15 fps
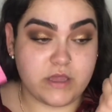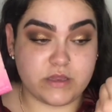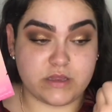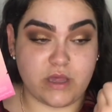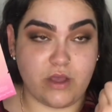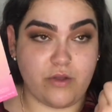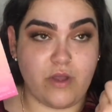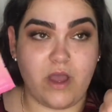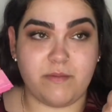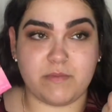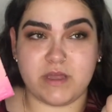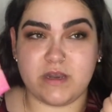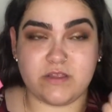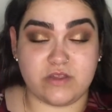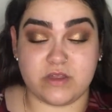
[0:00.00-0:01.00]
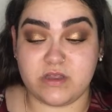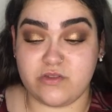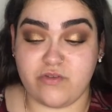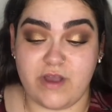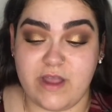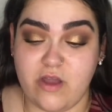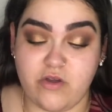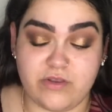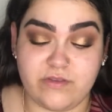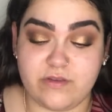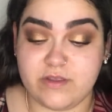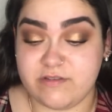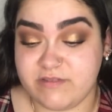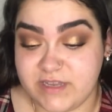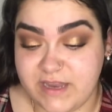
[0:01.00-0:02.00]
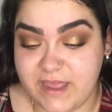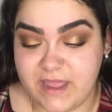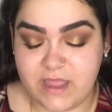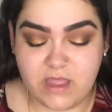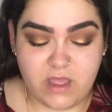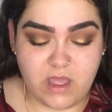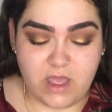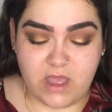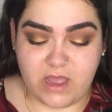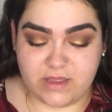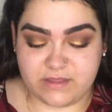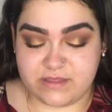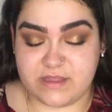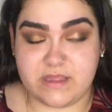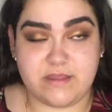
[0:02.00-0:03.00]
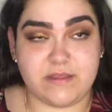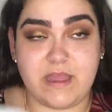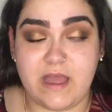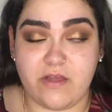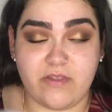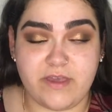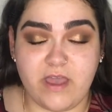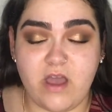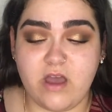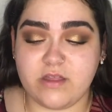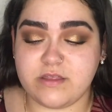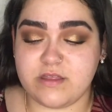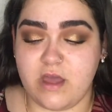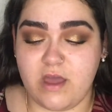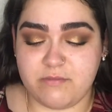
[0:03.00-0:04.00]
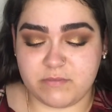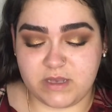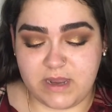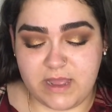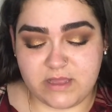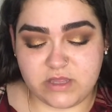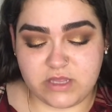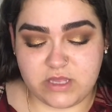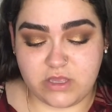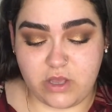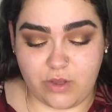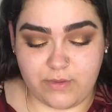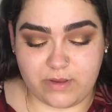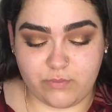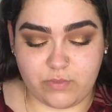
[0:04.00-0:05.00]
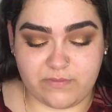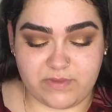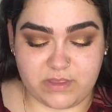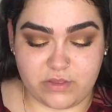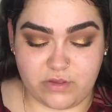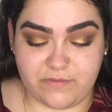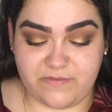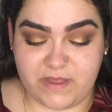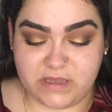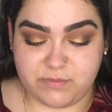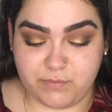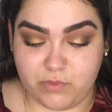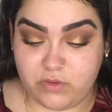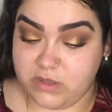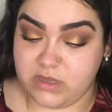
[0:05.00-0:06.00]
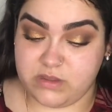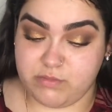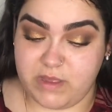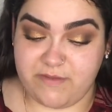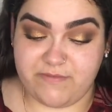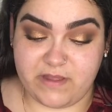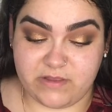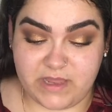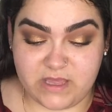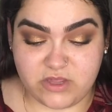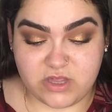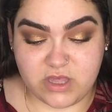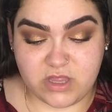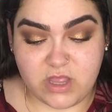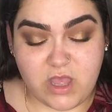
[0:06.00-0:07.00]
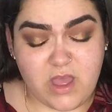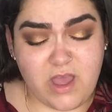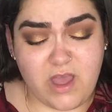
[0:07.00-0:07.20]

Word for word: So I'm going to just try on today and see how they are. So I'm going to actually go in with the Too Faced Born This Way foundation.